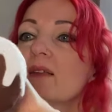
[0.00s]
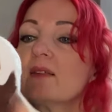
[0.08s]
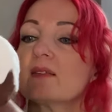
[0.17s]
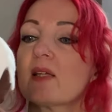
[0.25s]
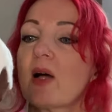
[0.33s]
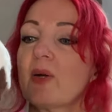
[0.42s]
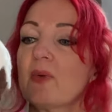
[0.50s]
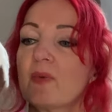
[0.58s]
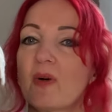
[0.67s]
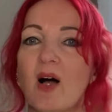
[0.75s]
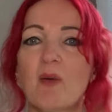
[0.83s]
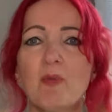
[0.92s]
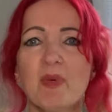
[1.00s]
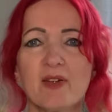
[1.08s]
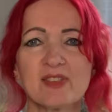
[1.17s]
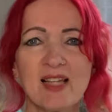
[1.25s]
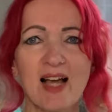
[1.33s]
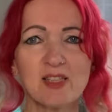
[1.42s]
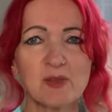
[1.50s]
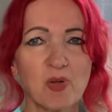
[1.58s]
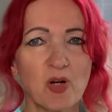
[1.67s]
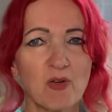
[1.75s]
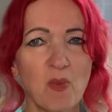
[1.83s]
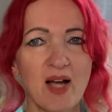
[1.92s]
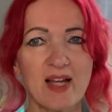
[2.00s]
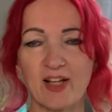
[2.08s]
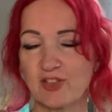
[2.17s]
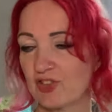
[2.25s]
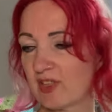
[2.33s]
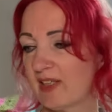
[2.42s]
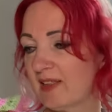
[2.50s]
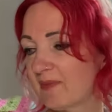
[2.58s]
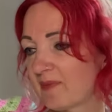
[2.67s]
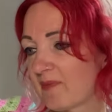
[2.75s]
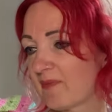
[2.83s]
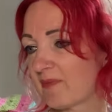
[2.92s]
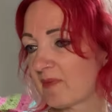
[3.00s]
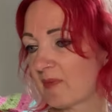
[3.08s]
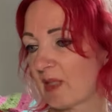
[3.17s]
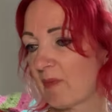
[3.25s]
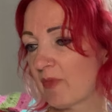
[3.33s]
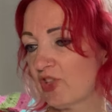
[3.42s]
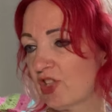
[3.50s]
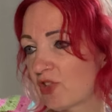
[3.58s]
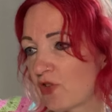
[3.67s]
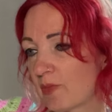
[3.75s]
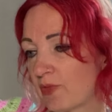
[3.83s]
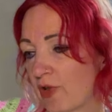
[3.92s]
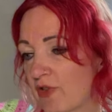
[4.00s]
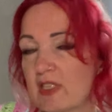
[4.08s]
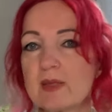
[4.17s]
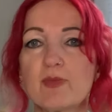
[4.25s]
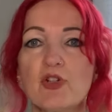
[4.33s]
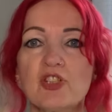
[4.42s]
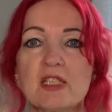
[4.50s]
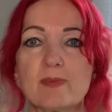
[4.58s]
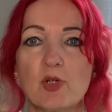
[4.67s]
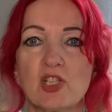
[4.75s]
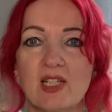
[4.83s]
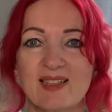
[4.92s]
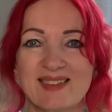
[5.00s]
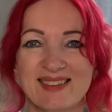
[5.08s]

So, I'm a bit sad to put her away, actually. But she's called Prudence Pudding.